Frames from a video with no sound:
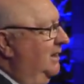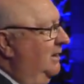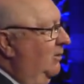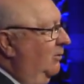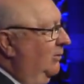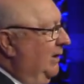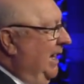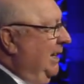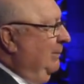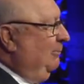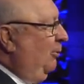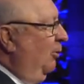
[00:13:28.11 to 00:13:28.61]

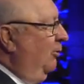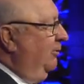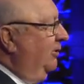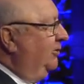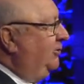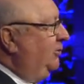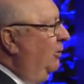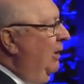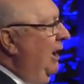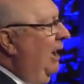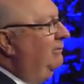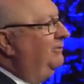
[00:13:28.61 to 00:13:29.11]
On April the
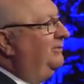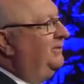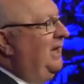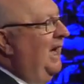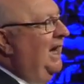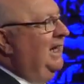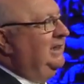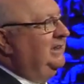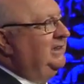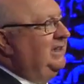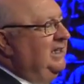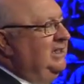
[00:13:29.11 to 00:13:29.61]
12th,
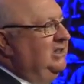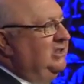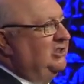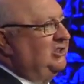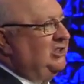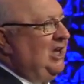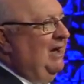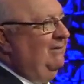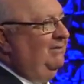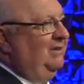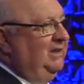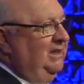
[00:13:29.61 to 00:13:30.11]

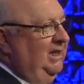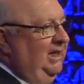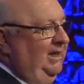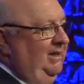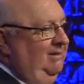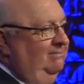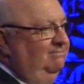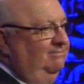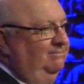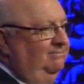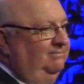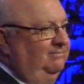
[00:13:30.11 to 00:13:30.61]
1970,
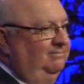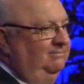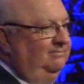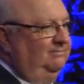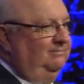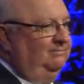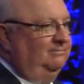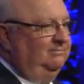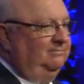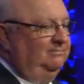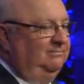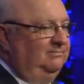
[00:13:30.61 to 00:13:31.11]

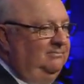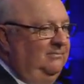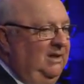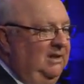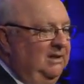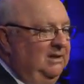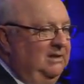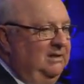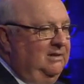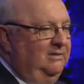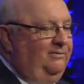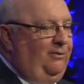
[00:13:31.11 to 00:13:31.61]

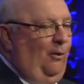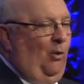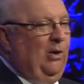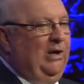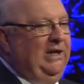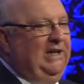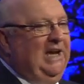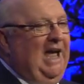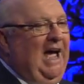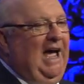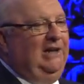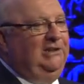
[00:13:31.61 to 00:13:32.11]

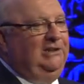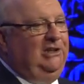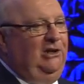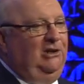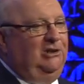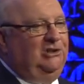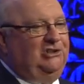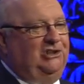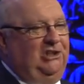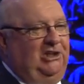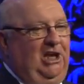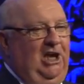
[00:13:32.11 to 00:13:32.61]
49
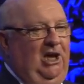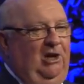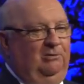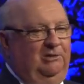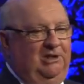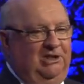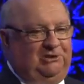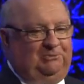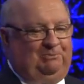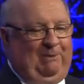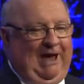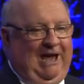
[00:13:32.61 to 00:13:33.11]
years ago
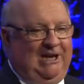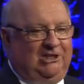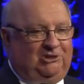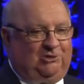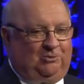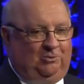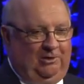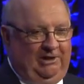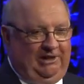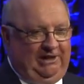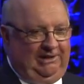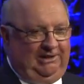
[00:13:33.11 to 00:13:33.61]
this
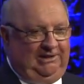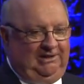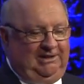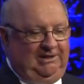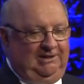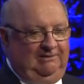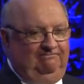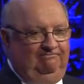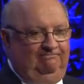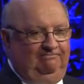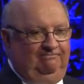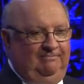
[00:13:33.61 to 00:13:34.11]
past week.
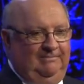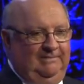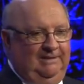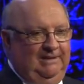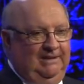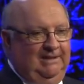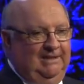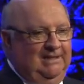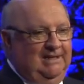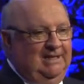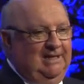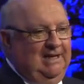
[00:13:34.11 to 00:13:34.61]

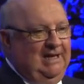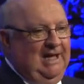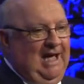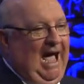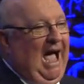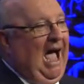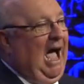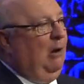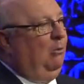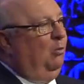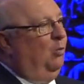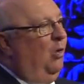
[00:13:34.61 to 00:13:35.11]

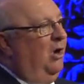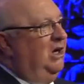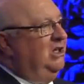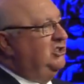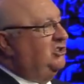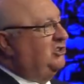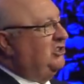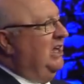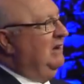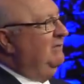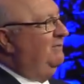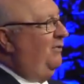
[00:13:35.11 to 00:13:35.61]
I
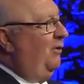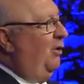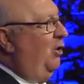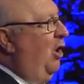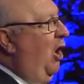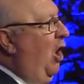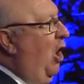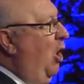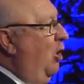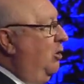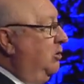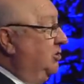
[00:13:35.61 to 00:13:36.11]
once and for
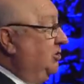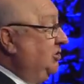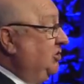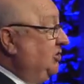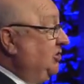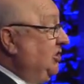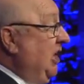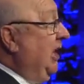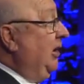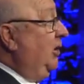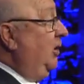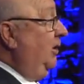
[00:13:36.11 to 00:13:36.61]
all
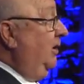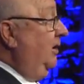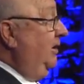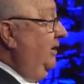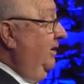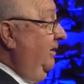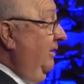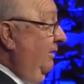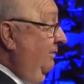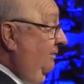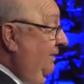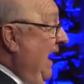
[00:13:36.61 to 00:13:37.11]
settled
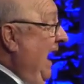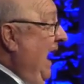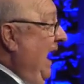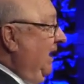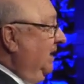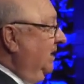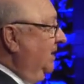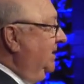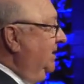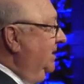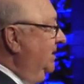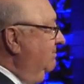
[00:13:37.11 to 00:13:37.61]
the
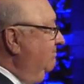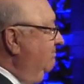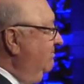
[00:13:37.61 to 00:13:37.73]
fact